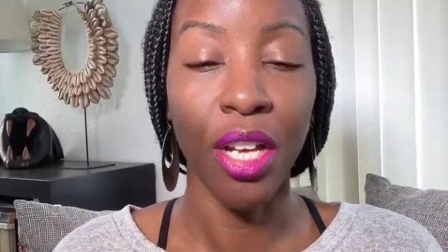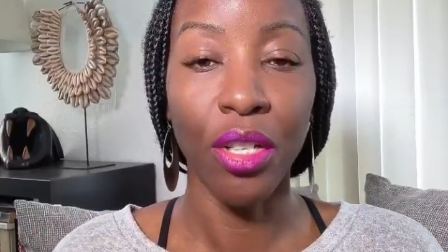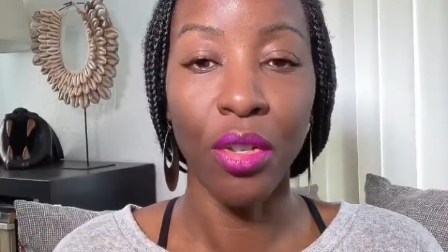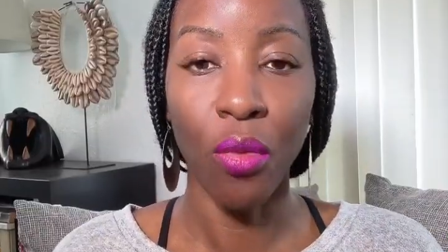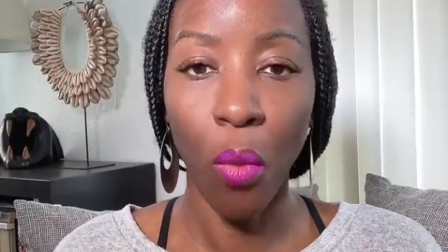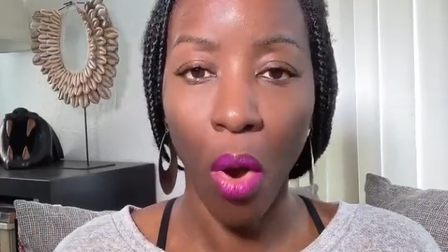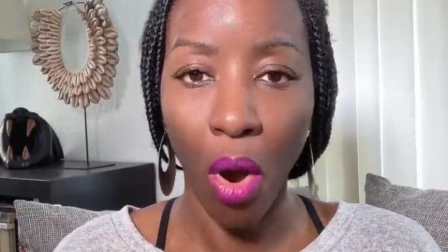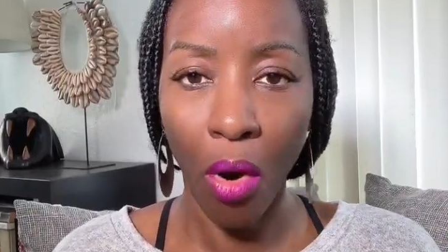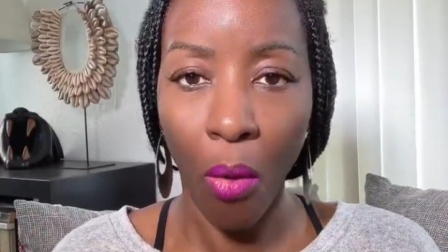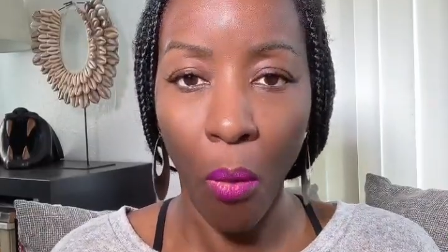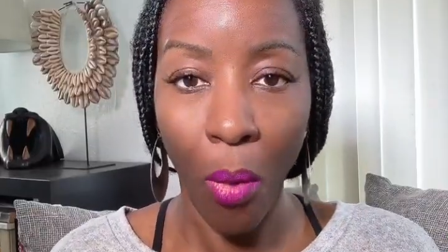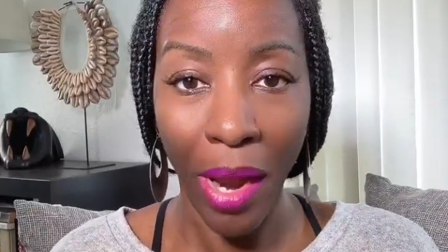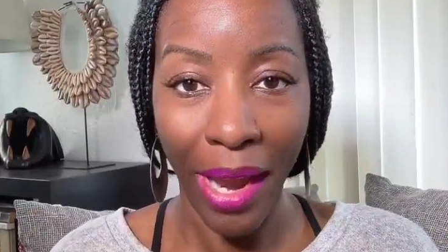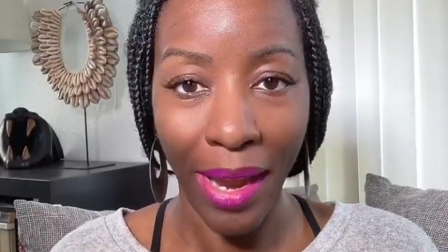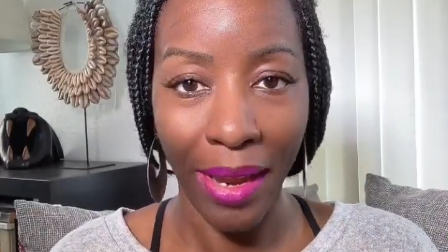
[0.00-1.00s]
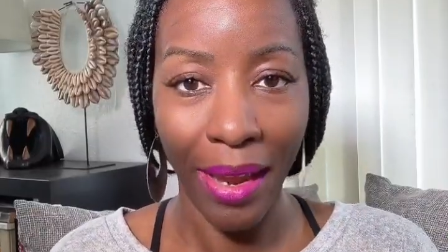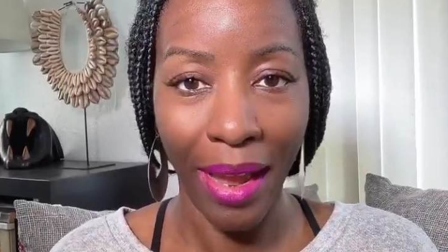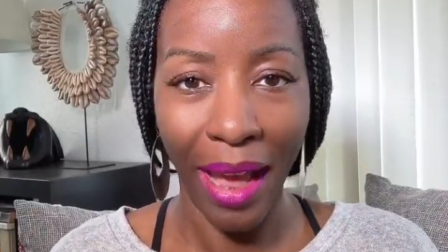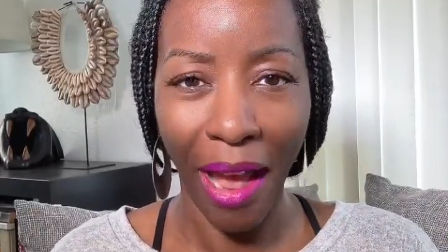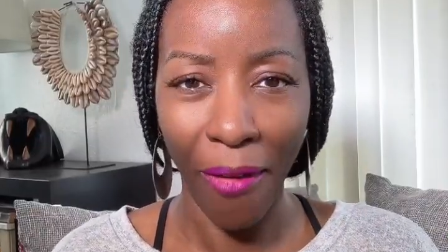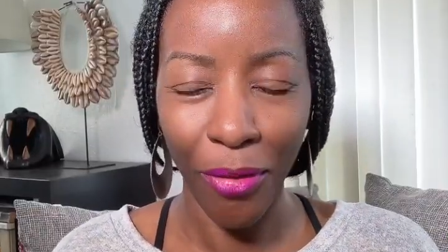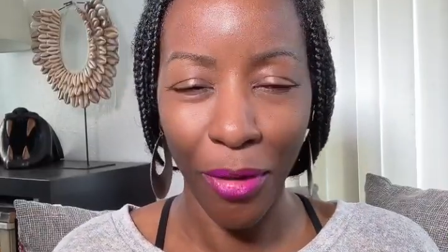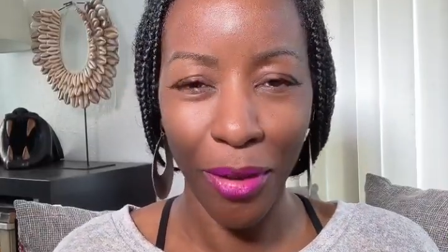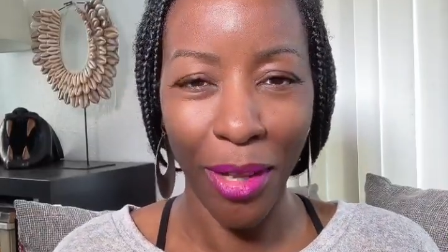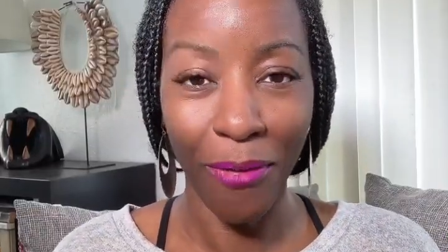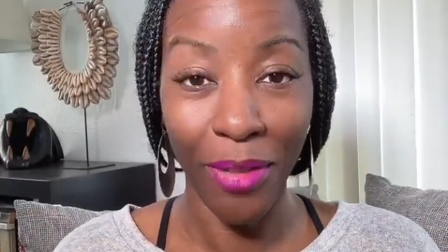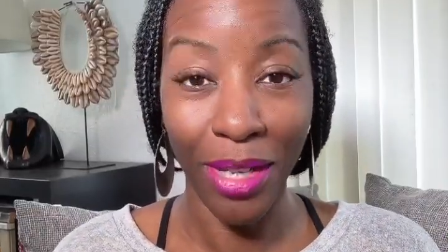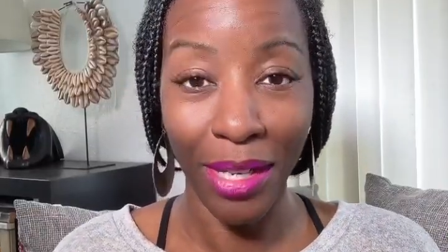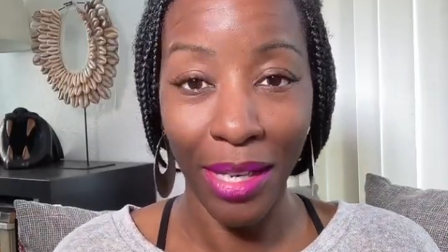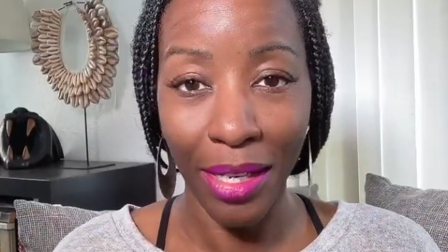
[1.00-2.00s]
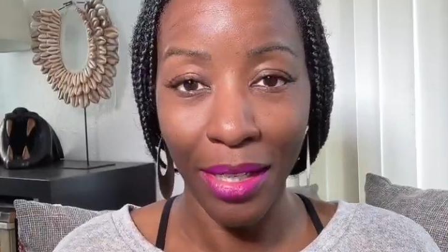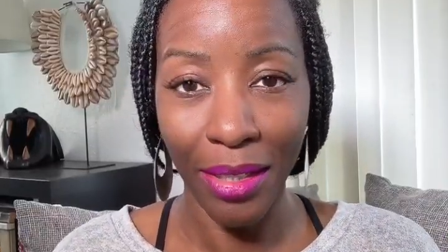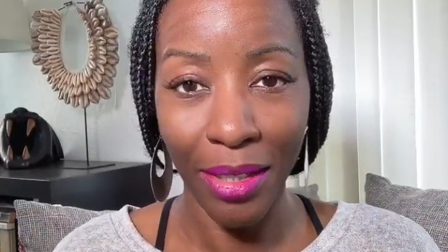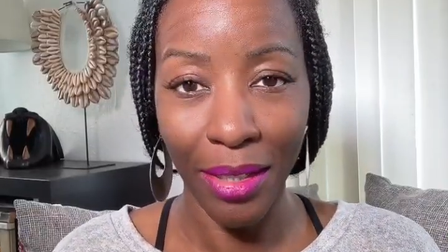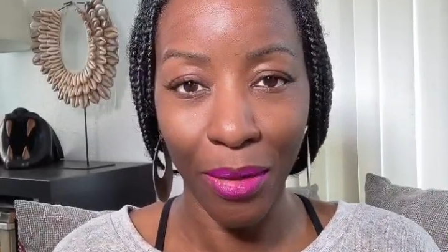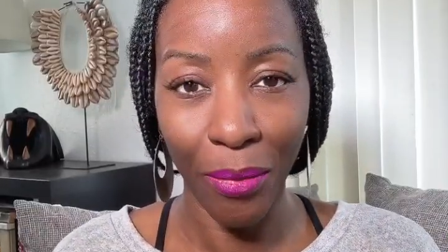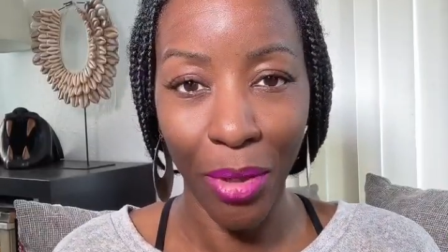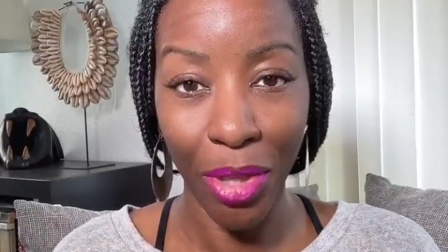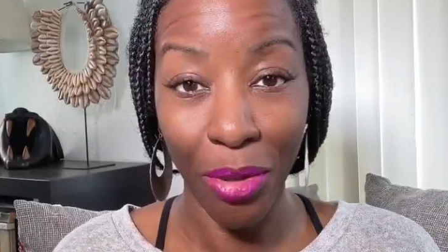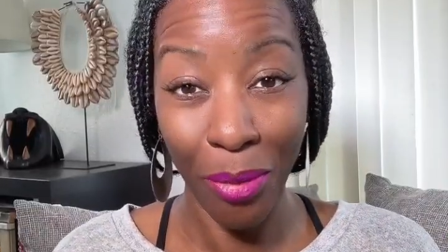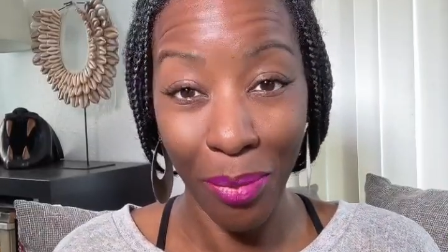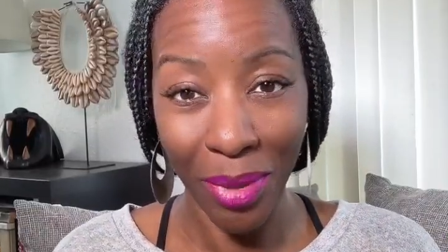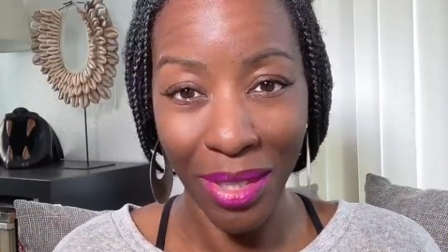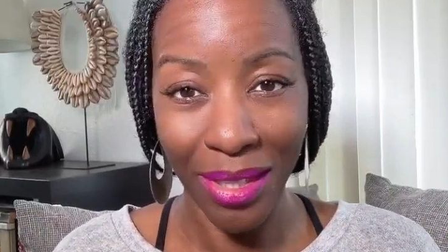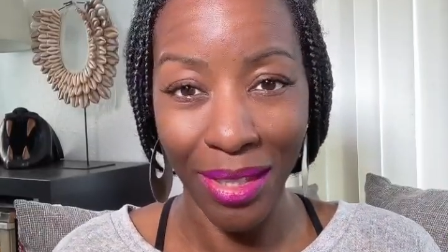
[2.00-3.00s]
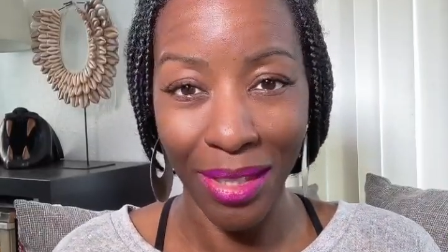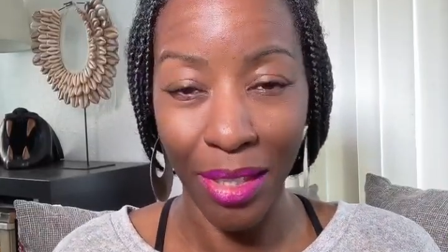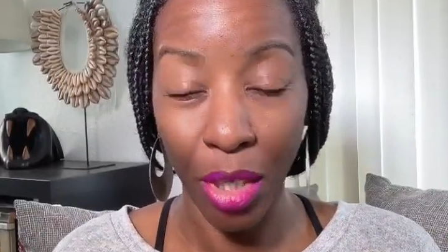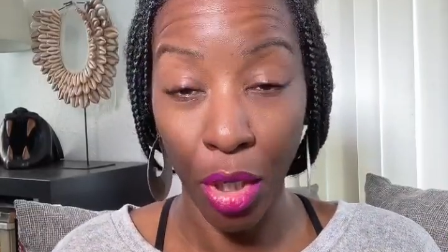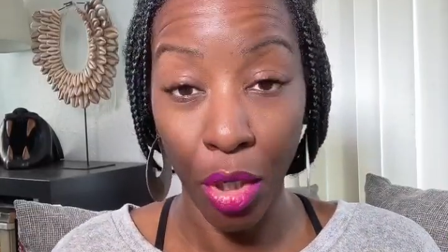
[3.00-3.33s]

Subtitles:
to walk away after they've engaged with your business,